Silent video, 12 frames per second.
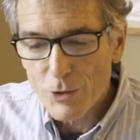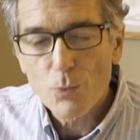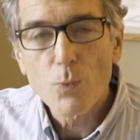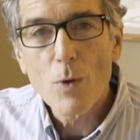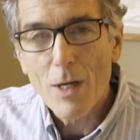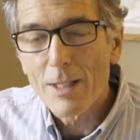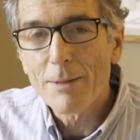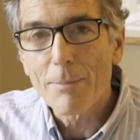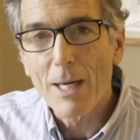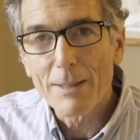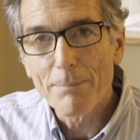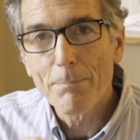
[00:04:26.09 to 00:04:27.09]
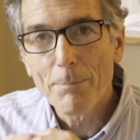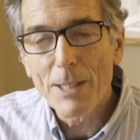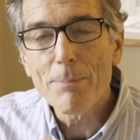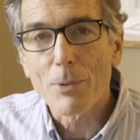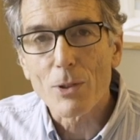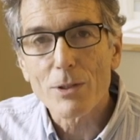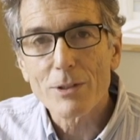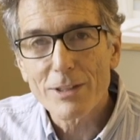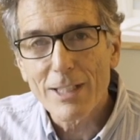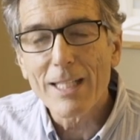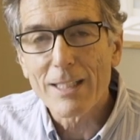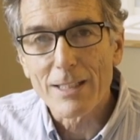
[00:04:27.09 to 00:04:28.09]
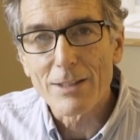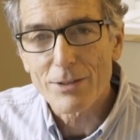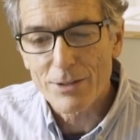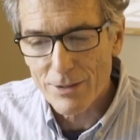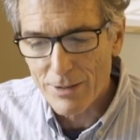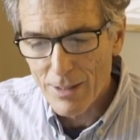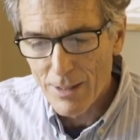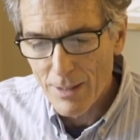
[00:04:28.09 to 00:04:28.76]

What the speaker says: is run by people, Satanists.